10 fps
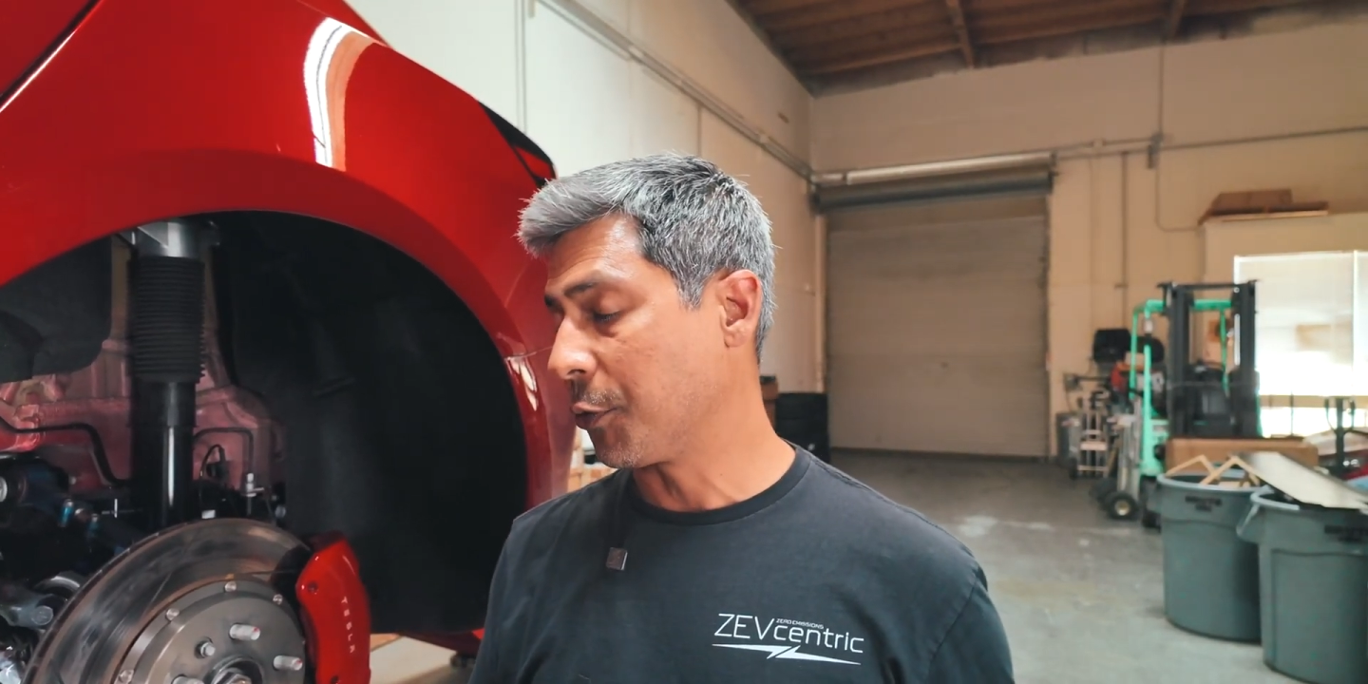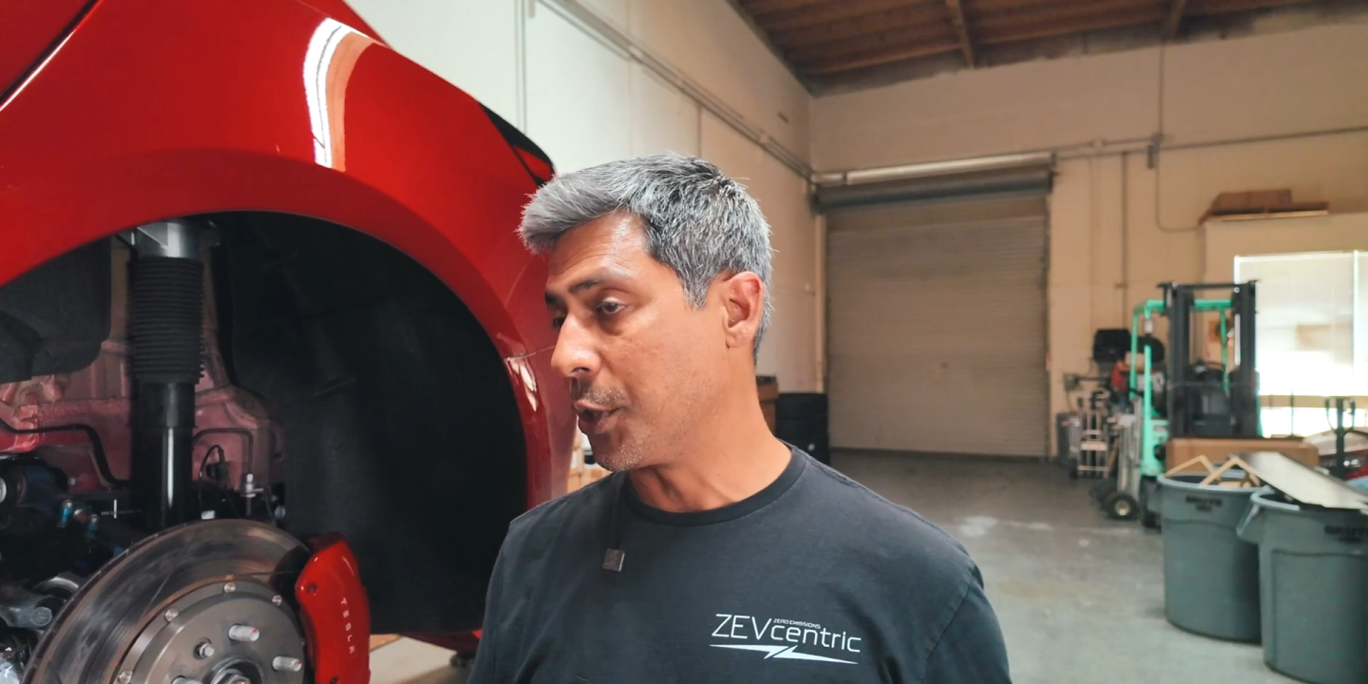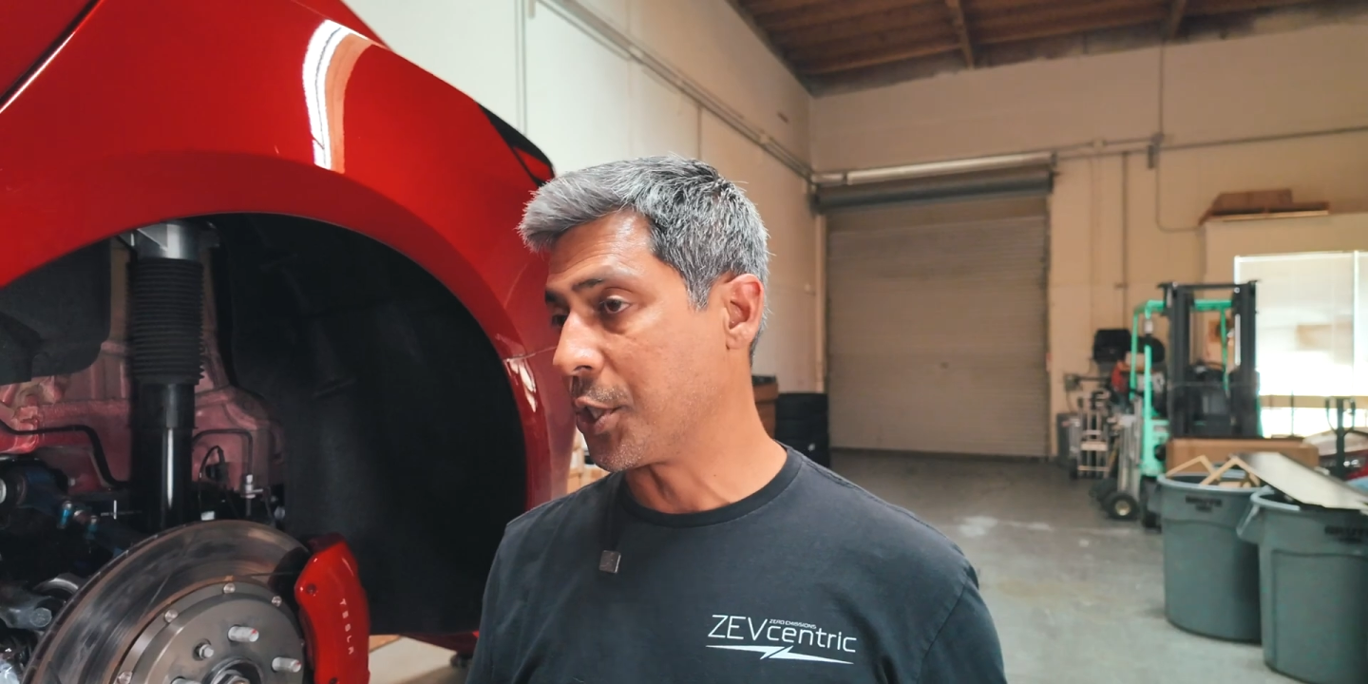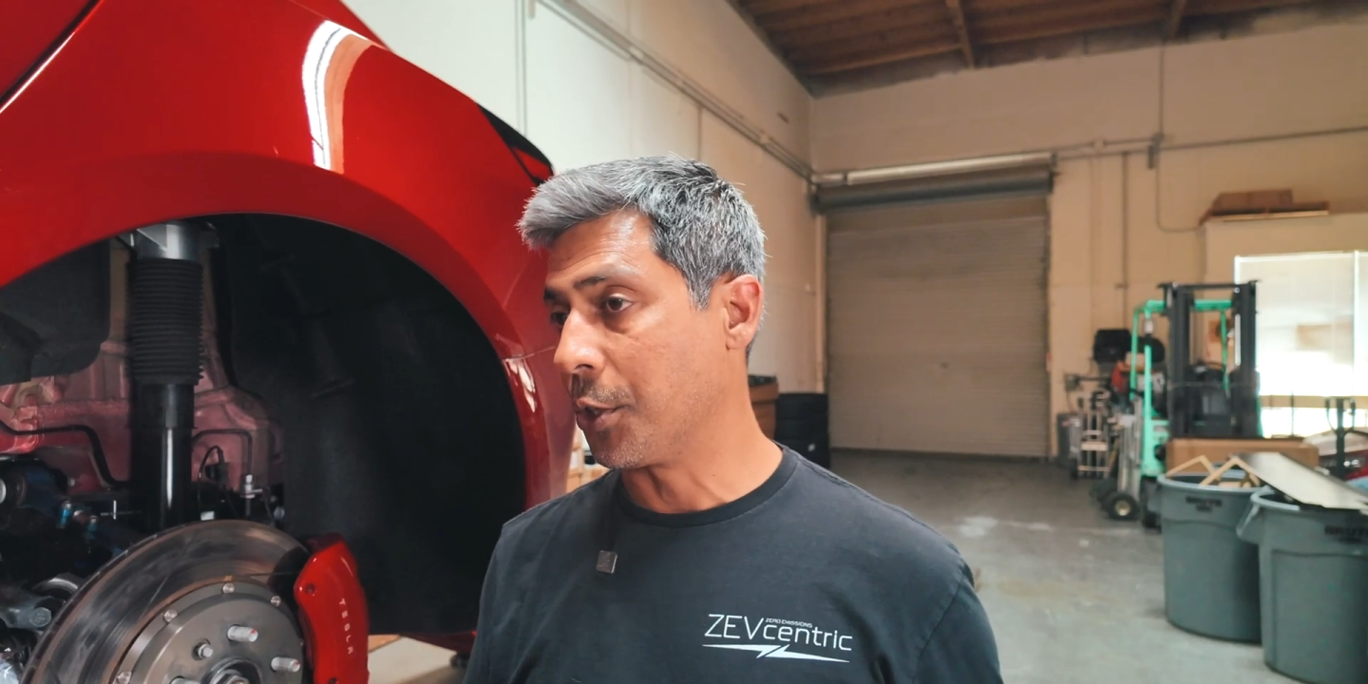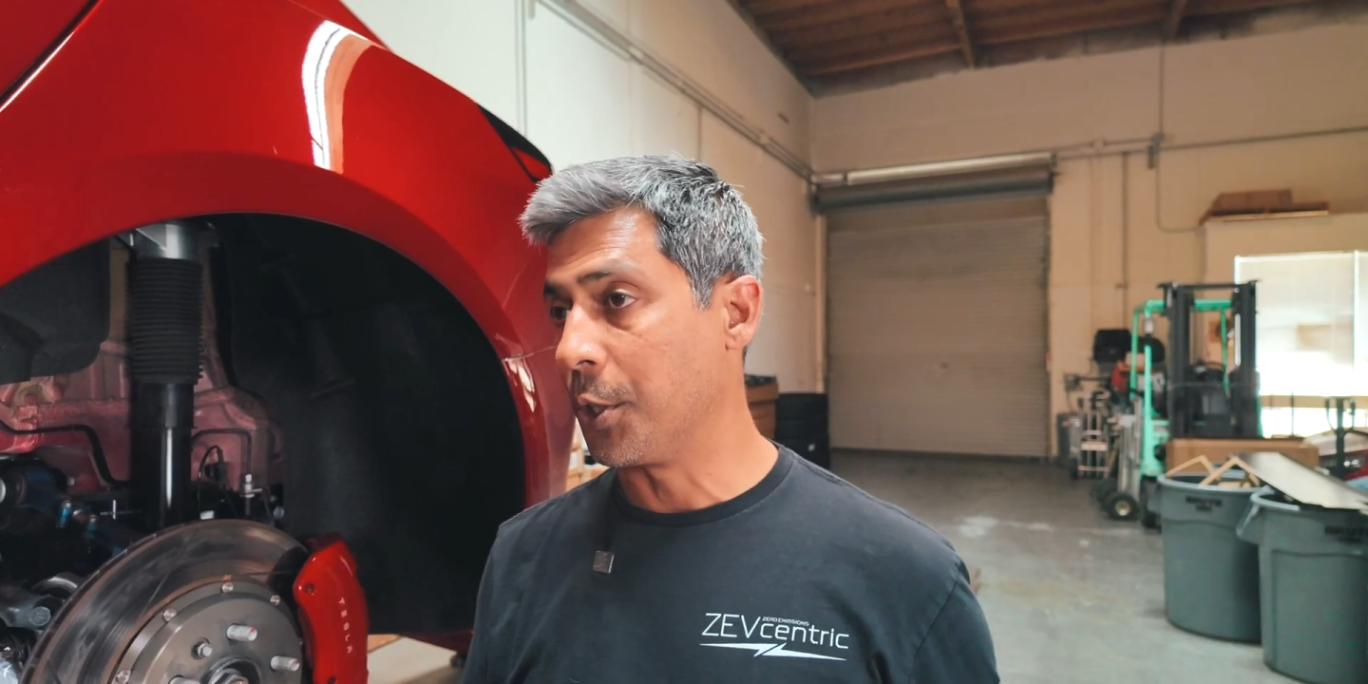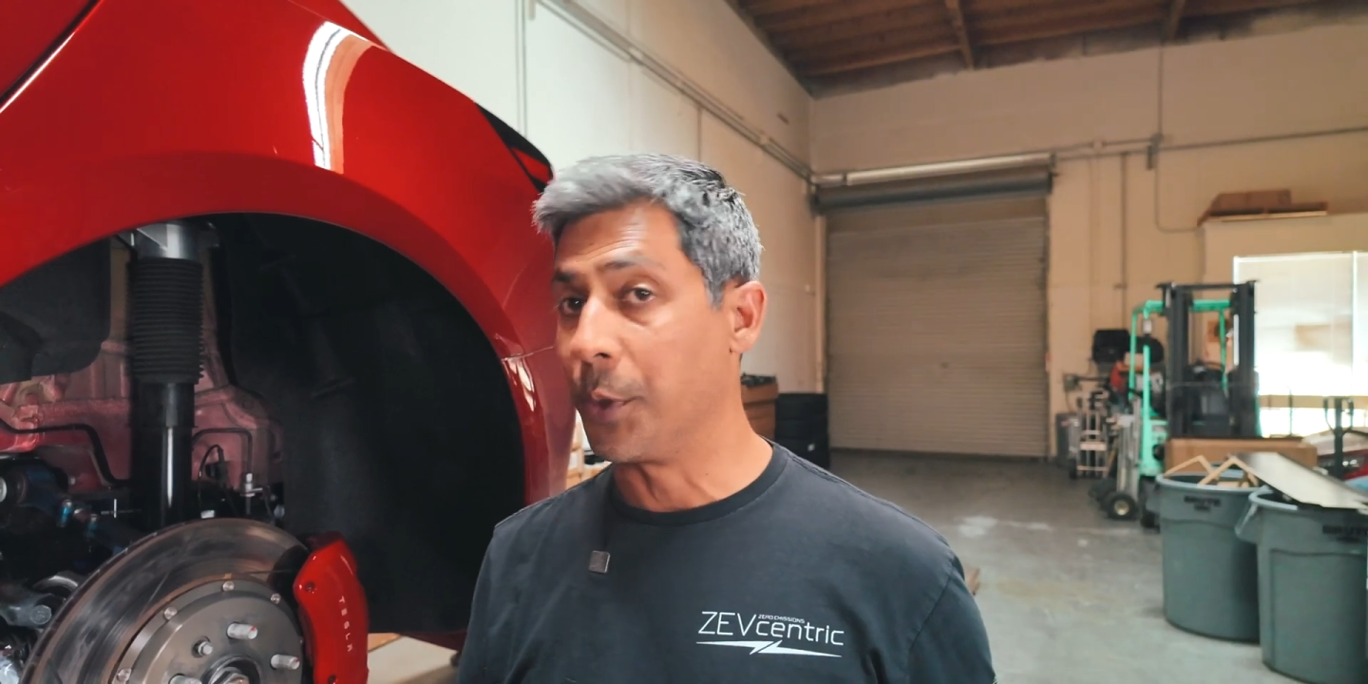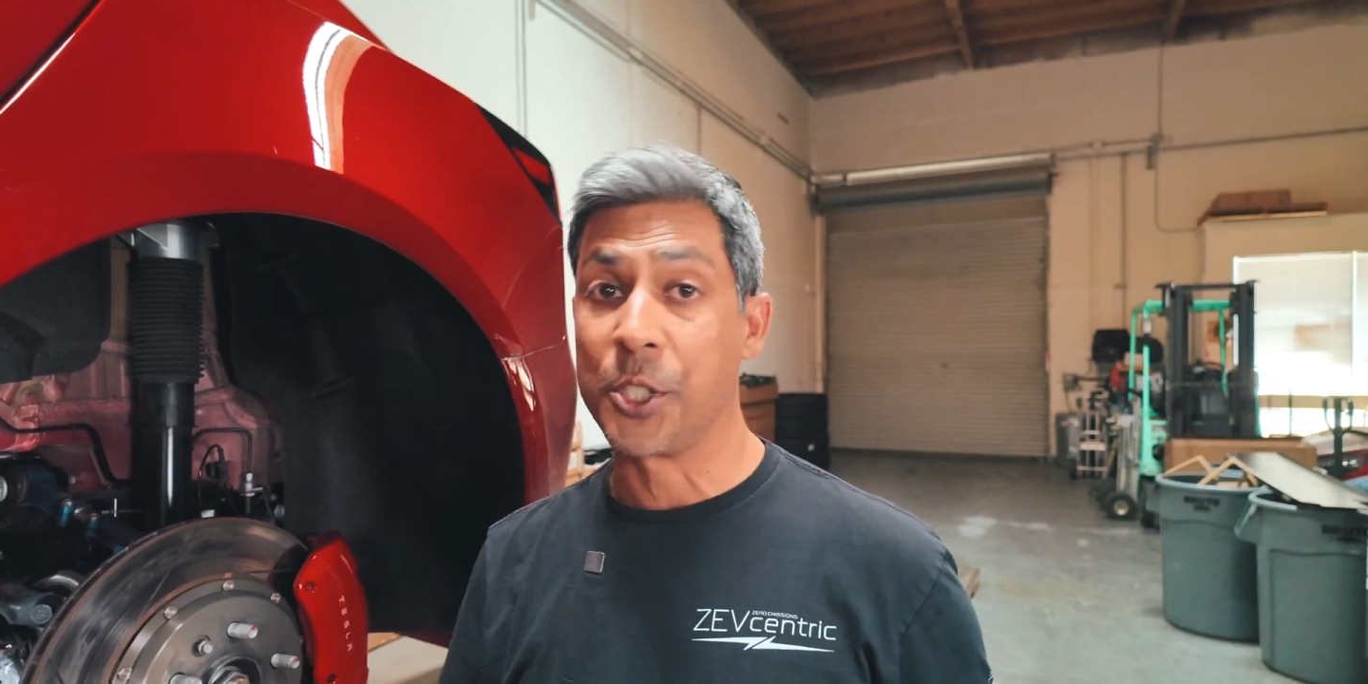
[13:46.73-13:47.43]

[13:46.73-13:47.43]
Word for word: have we shown you?